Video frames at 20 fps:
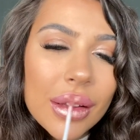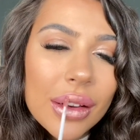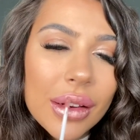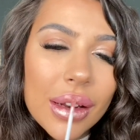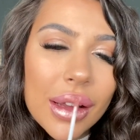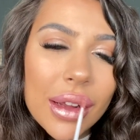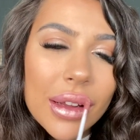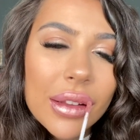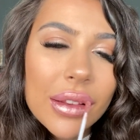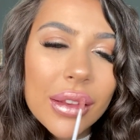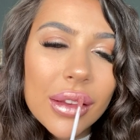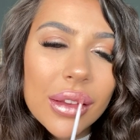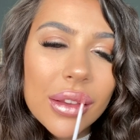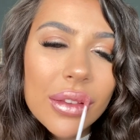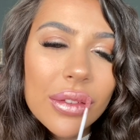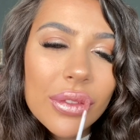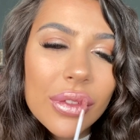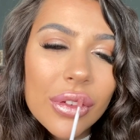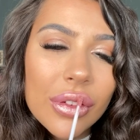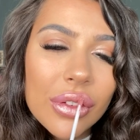like
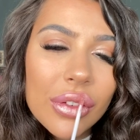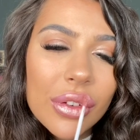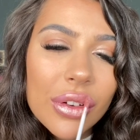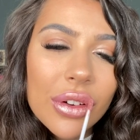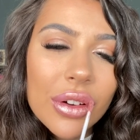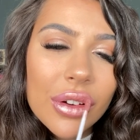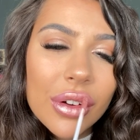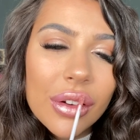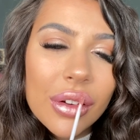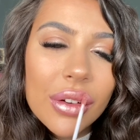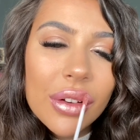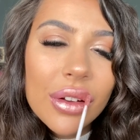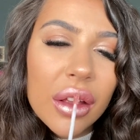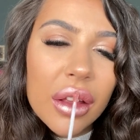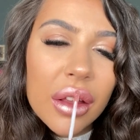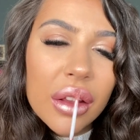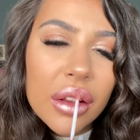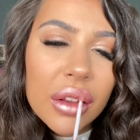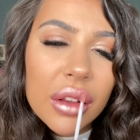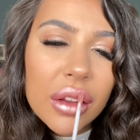this before.
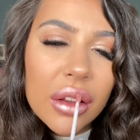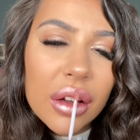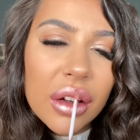It's